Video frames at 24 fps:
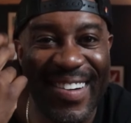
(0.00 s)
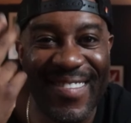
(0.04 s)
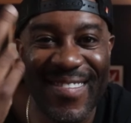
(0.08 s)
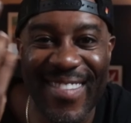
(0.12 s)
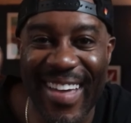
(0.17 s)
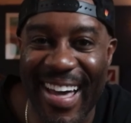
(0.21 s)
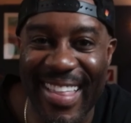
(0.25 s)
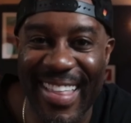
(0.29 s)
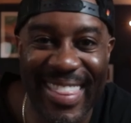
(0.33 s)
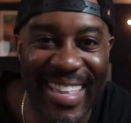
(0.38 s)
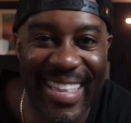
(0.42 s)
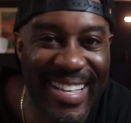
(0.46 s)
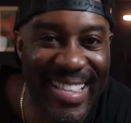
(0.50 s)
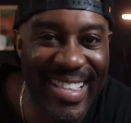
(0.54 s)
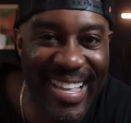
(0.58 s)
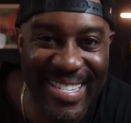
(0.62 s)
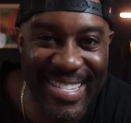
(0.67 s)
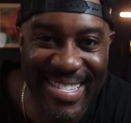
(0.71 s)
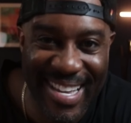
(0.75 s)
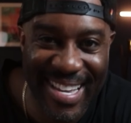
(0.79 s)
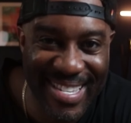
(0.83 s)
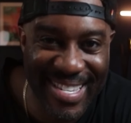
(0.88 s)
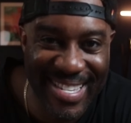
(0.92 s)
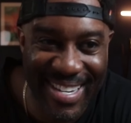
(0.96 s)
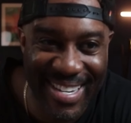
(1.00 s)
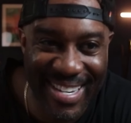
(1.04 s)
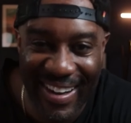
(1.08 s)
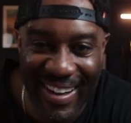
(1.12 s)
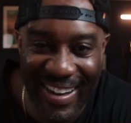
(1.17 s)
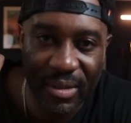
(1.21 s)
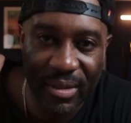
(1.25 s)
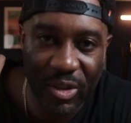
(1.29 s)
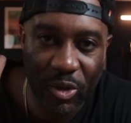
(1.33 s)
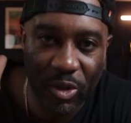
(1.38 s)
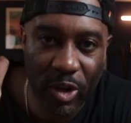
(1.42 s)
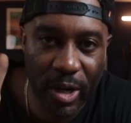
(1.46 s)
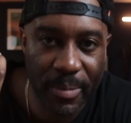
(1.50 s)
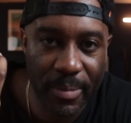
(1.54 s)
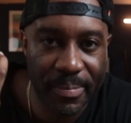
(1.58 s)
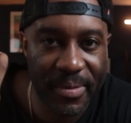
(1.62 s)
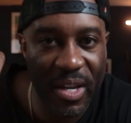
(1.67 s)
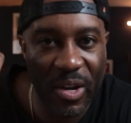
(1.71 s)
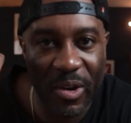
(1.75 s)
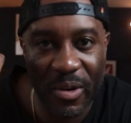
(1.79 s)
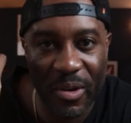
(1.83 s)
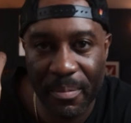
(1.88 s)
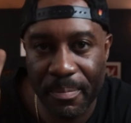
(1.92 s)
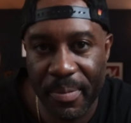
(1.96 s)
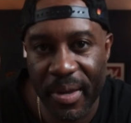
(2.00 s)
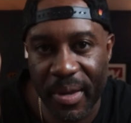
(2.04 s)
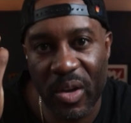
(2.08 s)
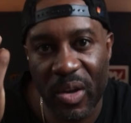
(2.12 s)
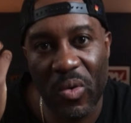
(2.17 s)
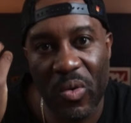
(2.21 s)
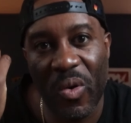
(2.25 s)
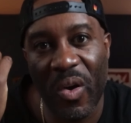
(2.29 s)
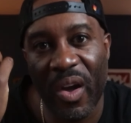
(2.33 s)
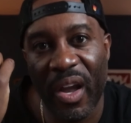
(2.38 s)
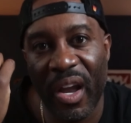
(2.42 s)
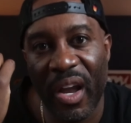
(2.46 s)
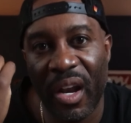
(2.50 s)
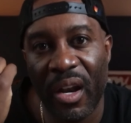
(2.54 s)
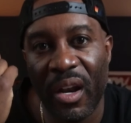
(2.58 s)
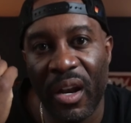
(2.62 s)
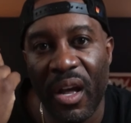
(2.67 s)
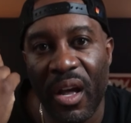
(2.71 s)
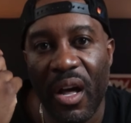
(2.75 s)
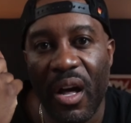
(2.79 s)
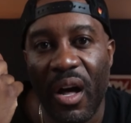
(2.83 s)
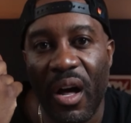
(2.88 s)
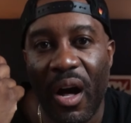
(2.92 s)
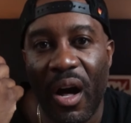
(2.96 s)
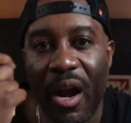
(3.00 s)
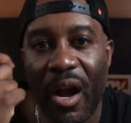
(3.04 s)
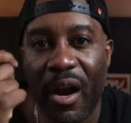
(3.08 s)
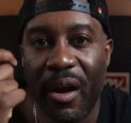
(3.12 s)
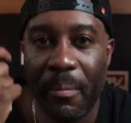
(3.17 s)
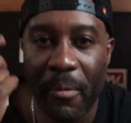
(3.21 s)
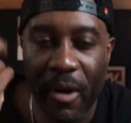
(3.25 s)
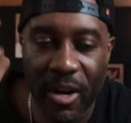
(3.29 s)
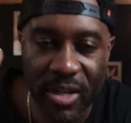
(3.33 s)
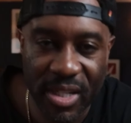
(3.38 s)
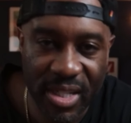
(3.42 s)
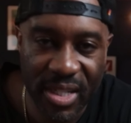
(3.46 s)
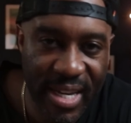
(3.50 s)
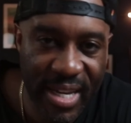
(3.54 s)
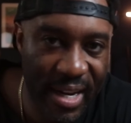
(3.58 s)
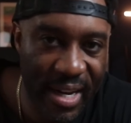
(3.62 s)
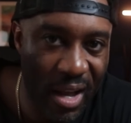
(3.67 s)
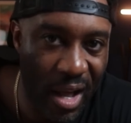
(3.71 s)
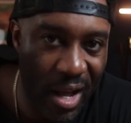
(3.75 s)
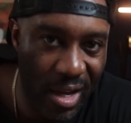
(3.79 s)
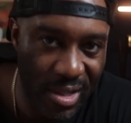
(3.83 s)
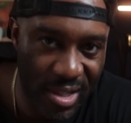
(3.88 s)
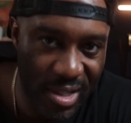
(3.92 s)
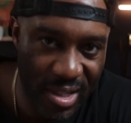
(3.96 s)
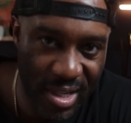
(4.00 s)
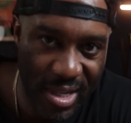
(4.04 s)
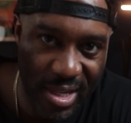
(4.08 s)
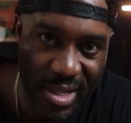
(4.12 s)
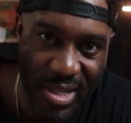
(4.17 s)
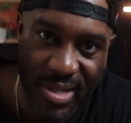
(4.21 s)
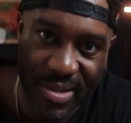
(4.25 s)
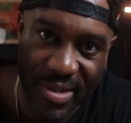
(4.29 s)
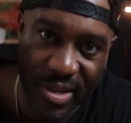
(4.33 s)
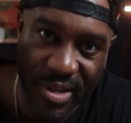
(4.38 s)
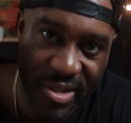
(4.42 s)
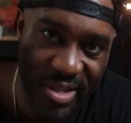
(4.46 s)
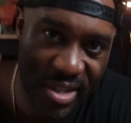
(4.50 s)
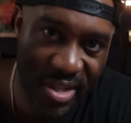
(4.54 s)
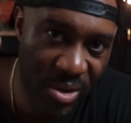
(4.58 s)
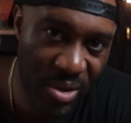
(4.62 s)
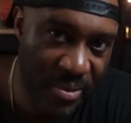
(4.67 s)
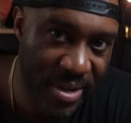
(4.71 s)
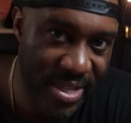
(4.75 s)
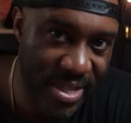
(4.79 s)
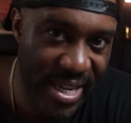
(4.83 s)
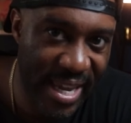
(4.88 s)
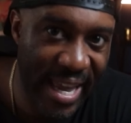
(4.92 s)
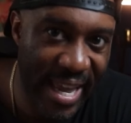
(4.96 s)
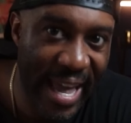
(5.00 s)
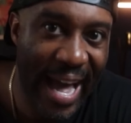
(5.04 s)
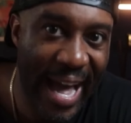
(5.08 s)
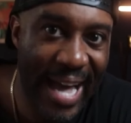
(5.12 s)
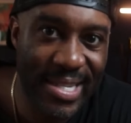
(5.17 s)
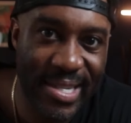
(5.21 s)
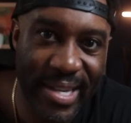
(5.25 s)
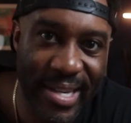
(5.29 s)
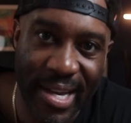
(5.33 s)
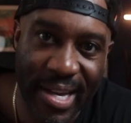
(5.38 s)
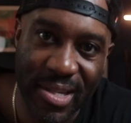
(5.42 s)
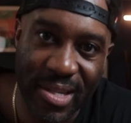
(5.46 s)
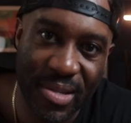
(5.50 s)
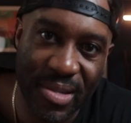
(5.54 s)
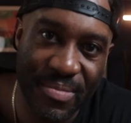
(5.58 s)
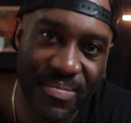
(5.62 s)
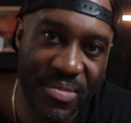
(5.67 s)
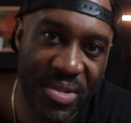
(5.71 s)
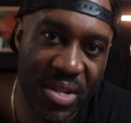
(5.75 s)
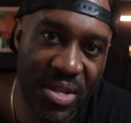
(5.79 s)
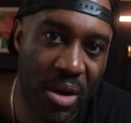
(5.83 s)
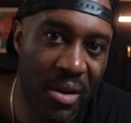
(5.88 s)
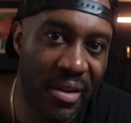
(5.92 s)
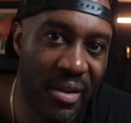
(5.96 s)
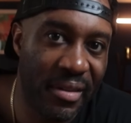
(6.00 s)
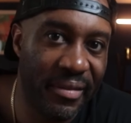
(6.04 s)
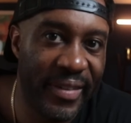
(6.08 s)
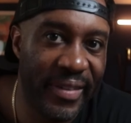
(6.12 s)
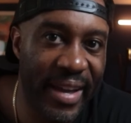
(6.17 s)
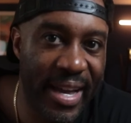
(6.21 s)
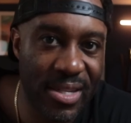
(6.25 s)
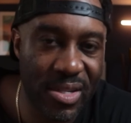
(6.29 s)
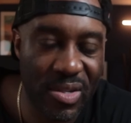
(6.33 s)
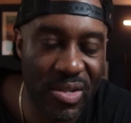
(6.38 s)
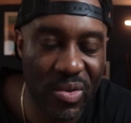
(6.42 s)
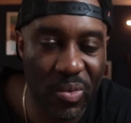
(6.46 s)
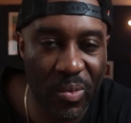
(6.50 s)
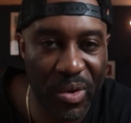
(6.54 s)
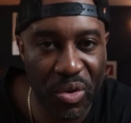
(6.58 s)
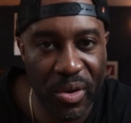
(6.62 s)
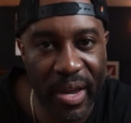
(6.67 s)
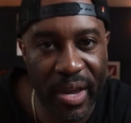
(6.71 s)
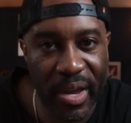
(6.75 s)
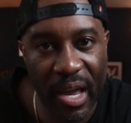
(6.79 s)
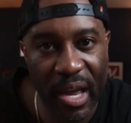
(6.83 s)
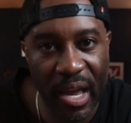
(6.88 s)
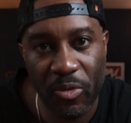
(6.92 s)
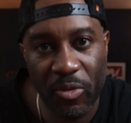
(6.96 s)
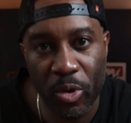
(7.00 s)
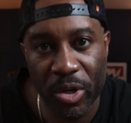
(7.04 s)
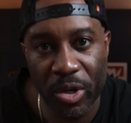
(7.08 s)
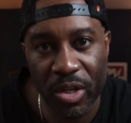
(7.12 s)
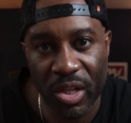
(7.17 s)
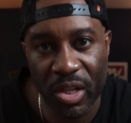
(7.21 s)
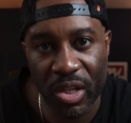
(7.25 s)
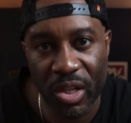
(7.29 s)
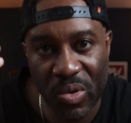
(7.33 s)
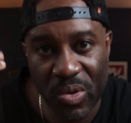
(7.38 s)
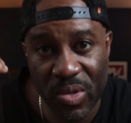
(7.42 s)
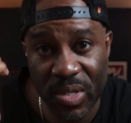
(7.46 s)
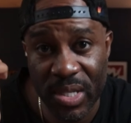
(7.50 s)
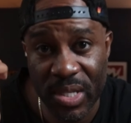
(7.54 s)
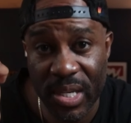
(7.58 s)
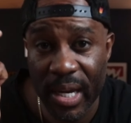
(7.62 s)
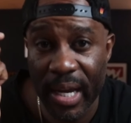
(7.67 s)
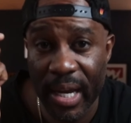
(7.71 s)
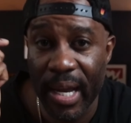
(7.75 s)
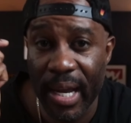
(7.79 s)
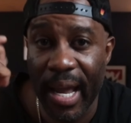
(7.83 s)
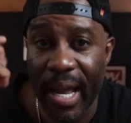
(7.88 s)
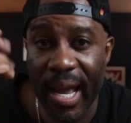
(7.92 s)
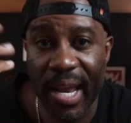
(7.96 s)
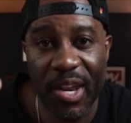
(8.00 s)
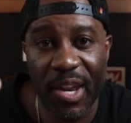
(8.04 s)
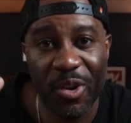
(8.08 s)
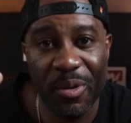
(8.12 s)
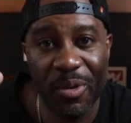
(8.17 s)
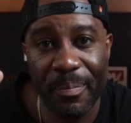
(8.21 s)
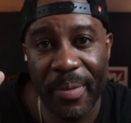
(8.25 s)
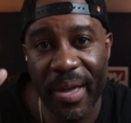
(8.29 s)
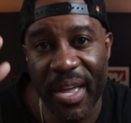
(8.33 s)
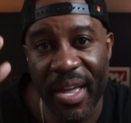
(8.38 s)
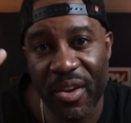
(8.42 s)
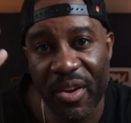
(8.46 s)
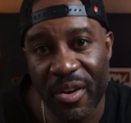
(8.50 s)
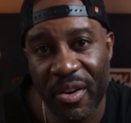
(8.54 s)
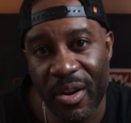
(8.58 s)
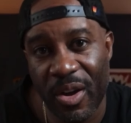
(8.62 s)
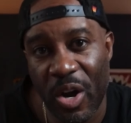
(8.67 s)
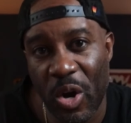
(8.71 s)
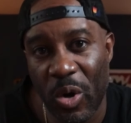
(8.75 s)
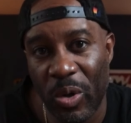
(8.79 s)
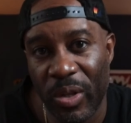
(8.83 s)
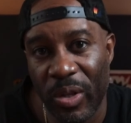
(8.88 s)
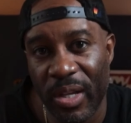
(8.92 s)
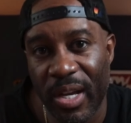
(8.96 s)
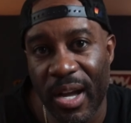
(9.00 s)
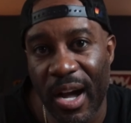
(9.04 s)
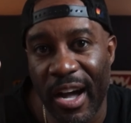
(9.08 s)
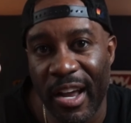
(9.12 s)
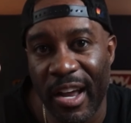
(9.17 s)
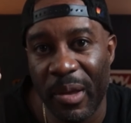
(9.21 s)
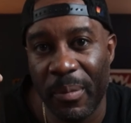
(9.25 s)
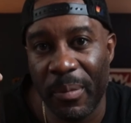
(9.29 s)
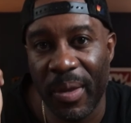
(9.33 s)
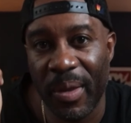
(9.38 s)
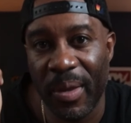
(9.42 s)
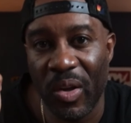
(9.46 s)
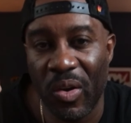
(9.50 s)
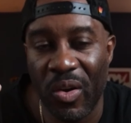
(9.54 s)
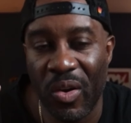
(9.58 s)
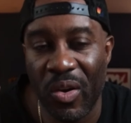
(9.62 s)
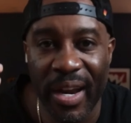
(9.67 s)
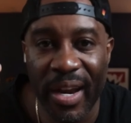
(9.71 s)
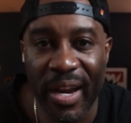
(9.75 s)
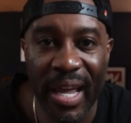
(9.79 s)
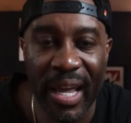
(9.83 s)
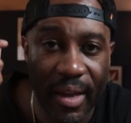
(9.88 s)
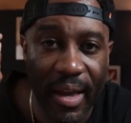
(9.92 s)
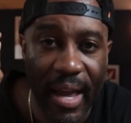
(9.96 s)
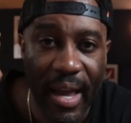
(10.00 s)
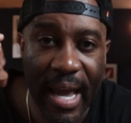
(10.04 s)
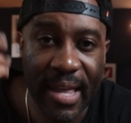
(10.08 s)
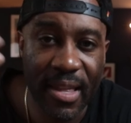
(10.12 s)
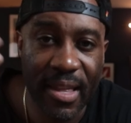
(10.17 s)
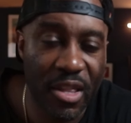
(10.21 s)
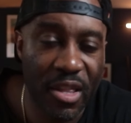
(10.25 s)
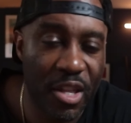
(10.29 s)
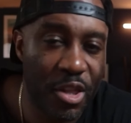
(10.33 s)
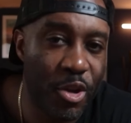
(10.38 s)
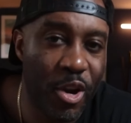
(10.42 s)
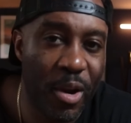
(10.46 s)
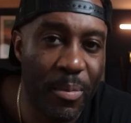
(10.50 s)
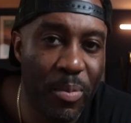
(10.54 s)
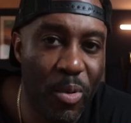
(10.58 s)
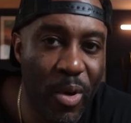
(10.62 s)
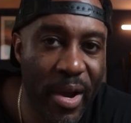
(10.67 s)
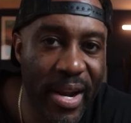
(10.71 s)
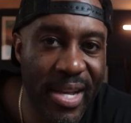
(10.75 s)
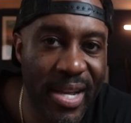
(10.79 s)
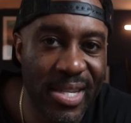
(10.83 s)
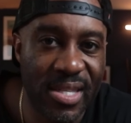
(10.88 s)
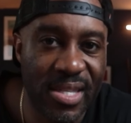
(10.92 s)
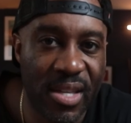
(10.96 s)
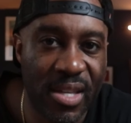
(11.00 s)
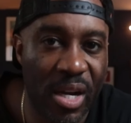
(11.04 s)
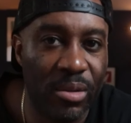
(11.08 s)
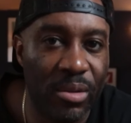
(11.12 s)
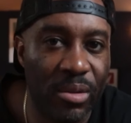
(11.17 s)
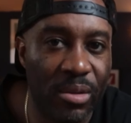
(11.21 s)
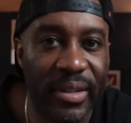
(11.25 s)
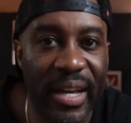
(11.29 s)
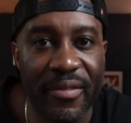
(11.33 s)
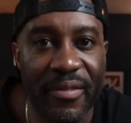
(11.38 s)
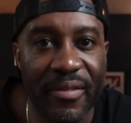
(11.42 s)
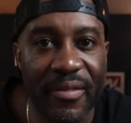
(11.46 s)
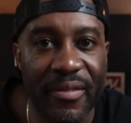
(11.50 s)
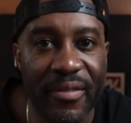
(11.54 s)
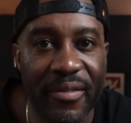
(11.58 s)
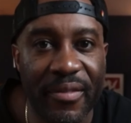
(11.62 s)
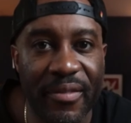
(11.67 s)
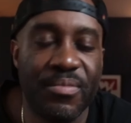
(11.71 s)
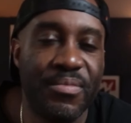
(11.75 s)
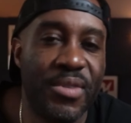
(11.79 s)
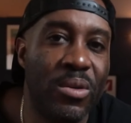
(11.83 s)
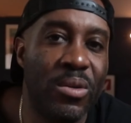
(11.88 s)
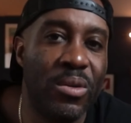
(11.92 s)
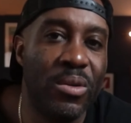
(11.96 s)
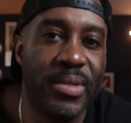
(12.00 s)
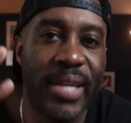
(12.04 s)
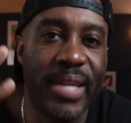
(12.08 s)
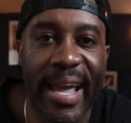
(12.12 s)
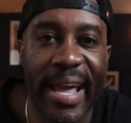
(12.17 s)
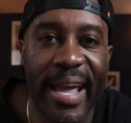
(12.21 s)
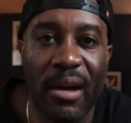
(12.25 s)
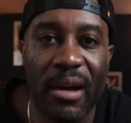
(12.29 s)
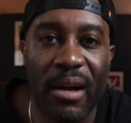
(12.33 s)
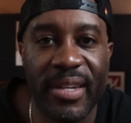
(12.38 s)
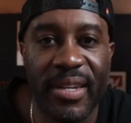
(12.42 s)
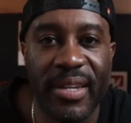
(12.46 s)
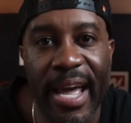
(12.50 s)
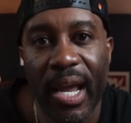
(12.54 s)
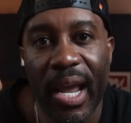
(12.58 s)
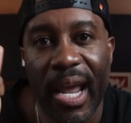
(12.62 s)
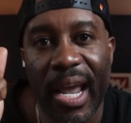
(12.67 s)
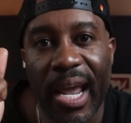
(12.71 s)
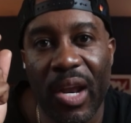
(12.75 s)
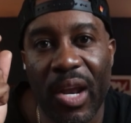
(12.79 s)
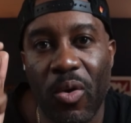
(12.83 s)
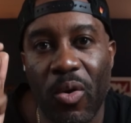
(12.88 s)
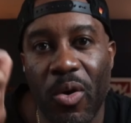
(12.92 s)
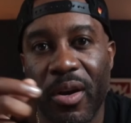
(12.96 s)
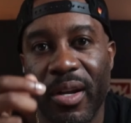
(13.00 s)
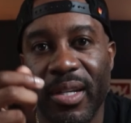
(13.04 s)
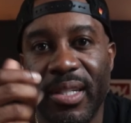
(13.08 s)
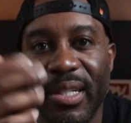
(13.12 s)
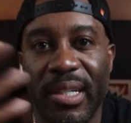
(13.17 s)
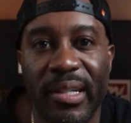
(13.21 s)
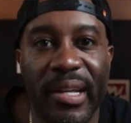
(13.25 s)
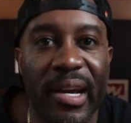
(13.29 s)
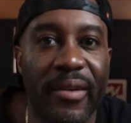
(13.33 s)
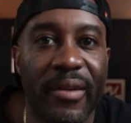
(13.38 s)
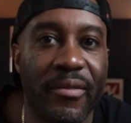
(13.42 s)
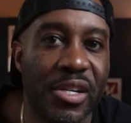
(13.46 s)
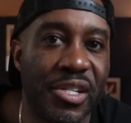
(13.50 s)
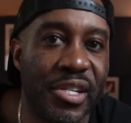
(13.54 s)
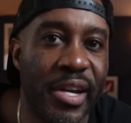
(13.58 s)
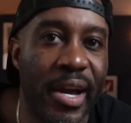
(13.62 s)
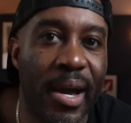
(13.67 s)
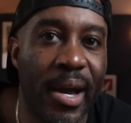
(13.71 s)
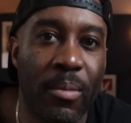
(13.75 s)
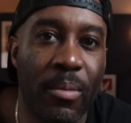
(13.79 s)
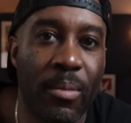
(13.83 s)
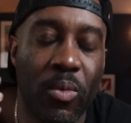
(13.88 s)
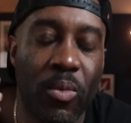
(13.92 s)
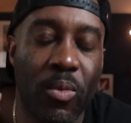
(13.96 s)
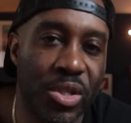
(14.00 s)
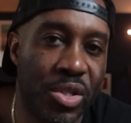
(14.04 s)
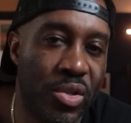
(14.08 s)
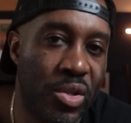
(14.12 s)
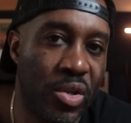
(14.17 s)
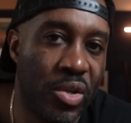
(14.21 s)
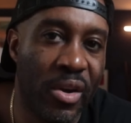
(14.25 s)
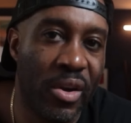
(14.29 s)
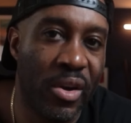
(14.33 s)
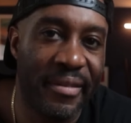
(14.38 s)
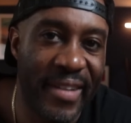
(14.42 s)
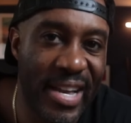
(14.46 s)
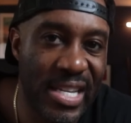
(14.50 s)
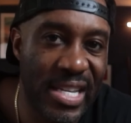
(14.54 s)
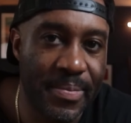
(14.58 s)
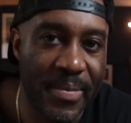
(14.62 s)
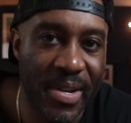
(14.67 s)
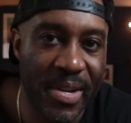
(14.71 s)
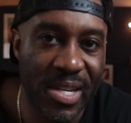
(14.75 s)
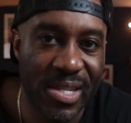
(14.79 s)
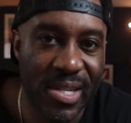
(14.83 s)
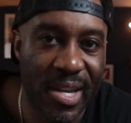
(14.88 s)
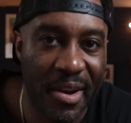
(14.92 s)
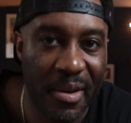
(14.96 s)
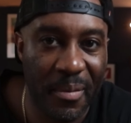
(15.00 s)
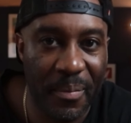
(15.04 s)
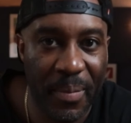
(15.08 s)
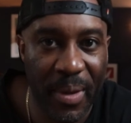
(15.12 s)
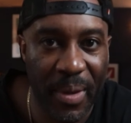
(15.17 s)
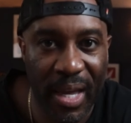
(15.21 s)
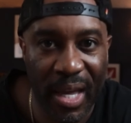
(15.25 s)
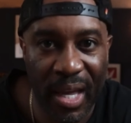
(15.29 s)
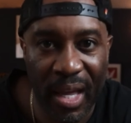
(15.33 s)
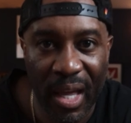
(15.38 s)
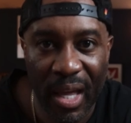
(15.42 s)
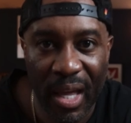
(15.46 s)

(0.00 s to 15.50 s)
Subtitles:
mean, I think that says it all. Crypto and Bitcoin are emerging technologies. They're still risky assets. Don't invest what you can't afford to lose, and don't bet your whole economy on it. And then the third point is don't leverage. Don't take out debt in order to leverage out what your investment is going to be